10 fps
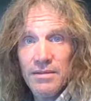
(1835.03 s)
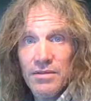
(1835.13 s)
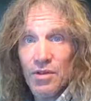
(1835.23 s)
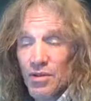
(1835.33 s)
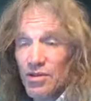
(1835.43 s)

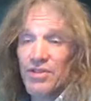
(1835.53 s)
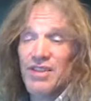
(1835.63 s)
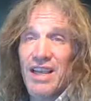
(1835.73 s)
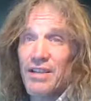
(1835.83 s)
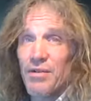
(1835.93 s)
So you're
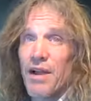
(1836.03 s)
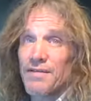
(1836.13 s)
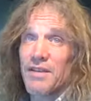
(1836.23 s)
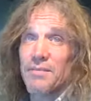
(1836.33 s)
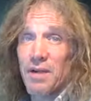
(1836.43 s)
saying you
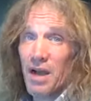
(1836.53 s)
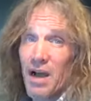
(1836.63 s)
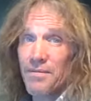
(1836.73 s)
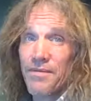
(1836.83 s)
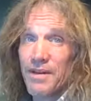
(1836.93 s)
have some
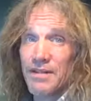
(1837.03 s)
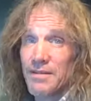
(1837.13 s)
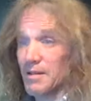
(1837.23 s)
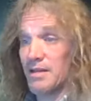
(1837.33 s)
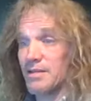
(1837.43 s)

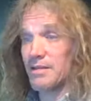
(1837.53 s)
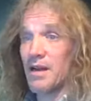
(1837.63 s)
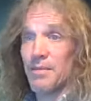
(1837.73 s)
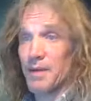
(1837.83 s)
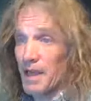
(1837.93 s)
confidence that it's
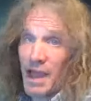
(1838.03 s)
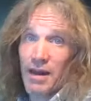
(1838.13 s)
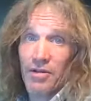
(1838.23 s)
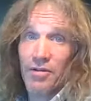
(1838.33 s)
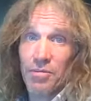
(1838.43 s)
not a
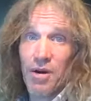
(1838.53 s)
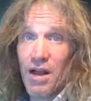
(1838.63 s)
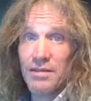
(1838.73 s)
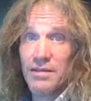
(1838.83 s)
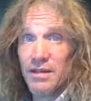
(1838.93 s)
mechanical
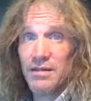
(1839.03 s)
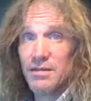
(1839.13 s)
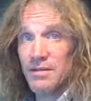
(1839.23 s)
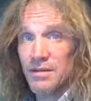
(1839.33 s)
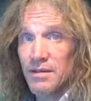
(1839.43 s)

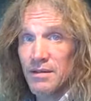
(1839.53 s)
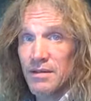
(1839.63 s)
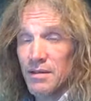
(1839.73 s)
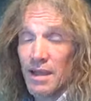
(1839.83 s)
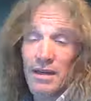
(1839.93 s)
process,
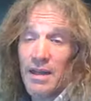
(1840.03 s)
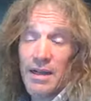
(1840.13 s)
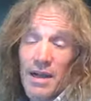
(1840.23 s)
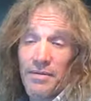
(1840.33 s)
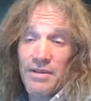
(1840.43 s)
and that
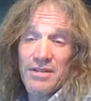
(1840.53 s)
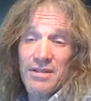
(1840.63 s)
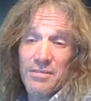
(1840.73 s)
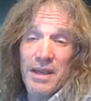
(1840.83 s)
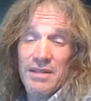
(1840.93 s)
confidence
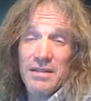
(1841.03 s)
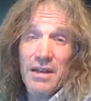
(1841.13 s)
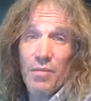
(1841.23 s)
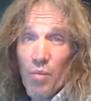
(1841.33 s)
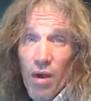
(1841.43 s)
is based
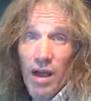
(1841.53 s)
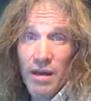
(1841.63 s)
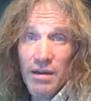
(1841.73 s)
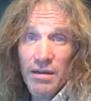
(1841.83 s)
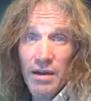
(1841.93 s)
on what
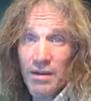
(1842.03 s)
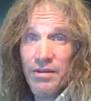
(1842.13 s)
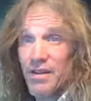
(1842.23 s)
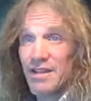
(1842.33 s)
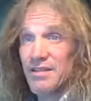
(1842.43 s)

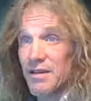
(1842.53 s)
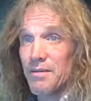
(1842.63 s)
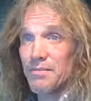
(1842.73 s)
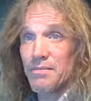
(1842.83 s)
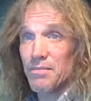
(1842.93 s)
other than
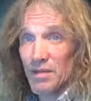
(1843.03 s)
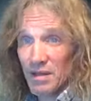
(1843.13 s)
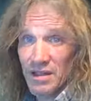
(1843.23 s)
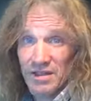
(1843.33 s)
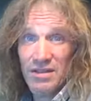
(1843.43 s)
some
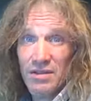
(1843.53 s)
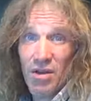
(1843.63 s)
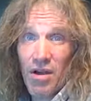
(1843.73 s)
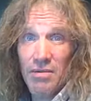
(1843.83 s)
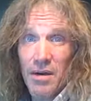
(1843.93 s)
religious
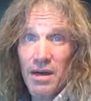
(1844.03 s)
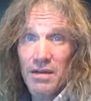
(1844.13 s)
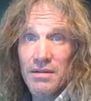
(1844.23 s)
dogma?